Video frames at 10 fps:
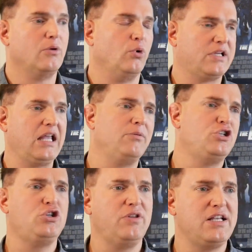Well, Caleb, did
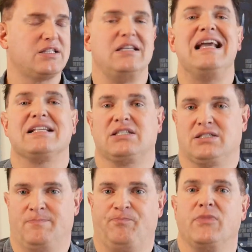you do this?
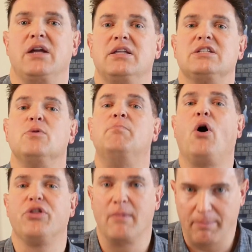Yes. I did this with
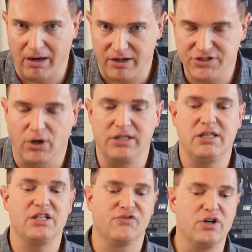both of my parents. So I did
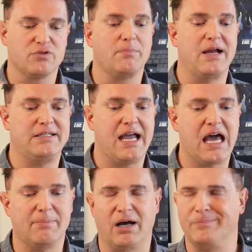this first with my
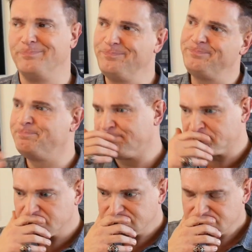dad about
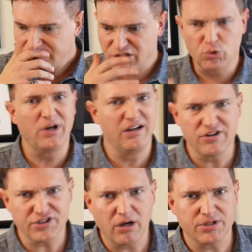20
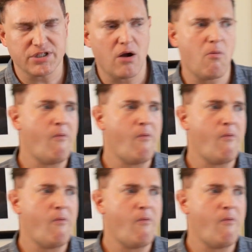years ago or so.